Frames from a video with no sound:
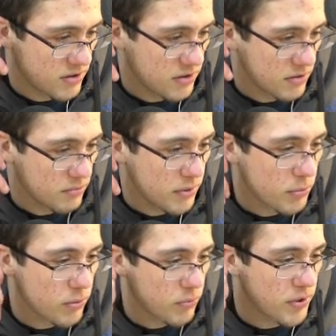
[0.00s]
We
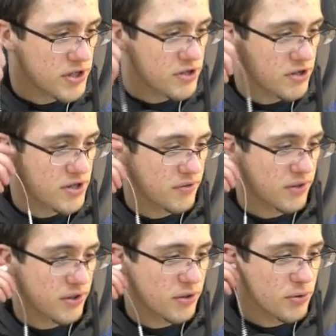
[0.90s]
were researching for
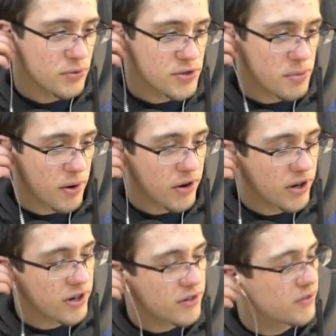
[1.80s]
clues about
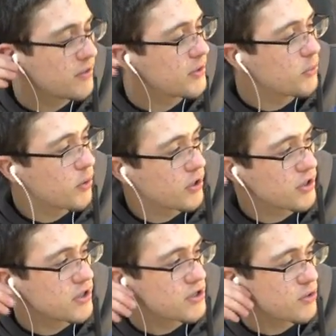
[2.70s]
Area 51 on
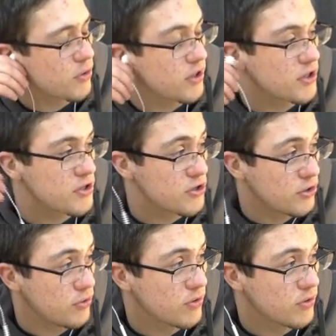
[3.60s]
Discord, that's true.